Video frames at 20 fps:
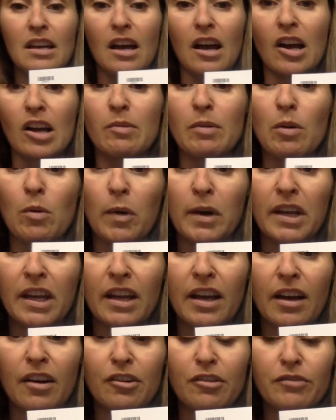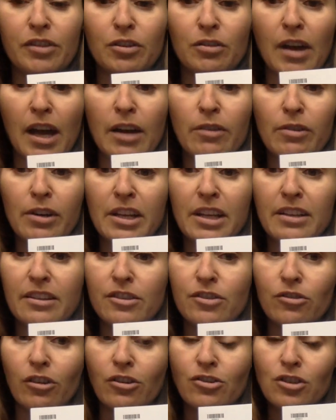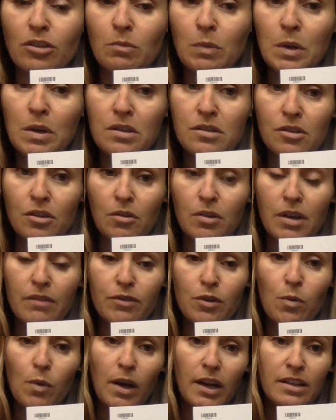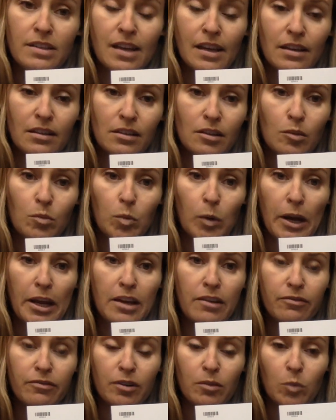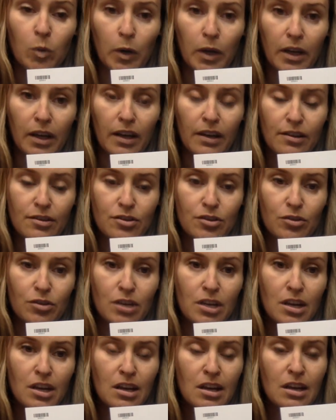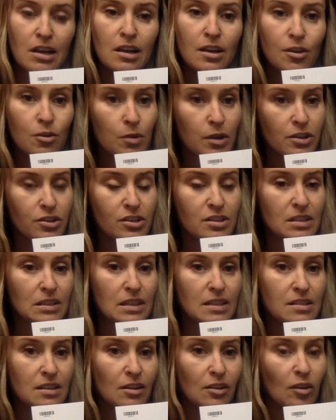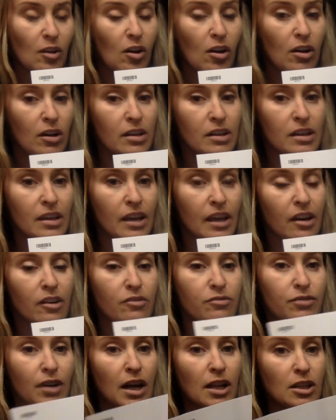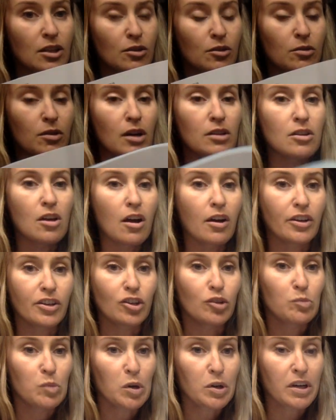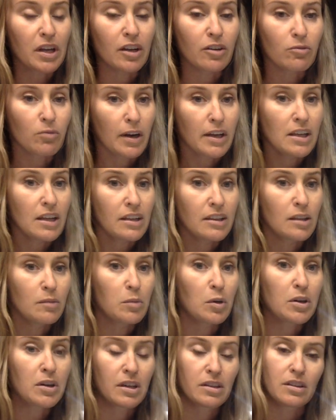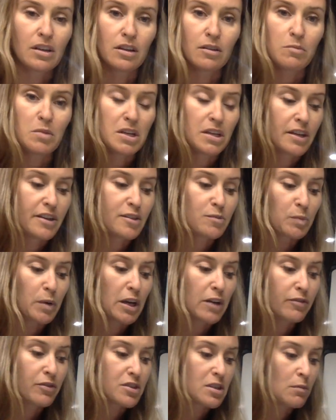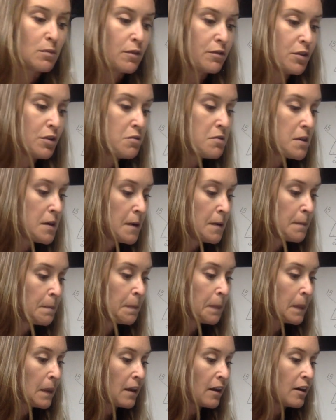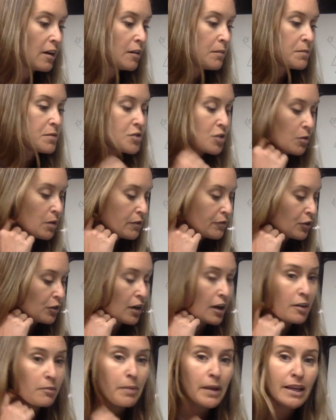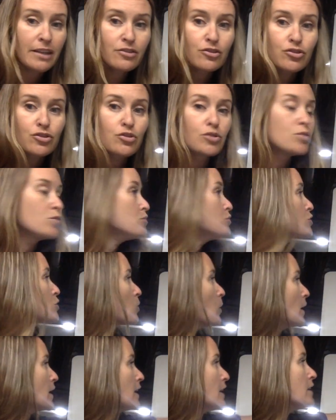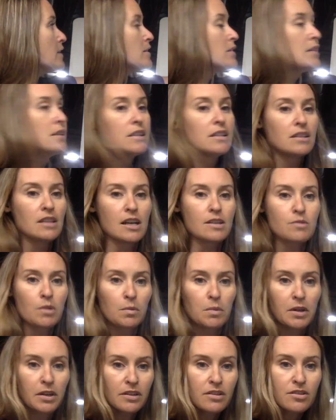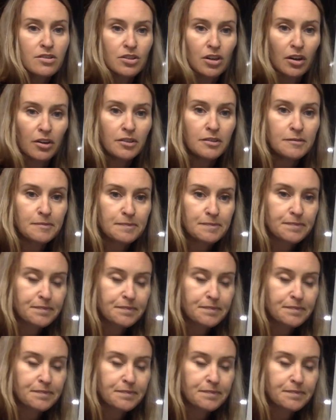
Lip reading: I'm going to be working out of your iReady instruction book. So if you want to take a little break from working on a screen, you can just listen along and follow along in your book and write in the book. I thought it'd be a nice break for some of you. So if you're on page 220, that's where we're going to start.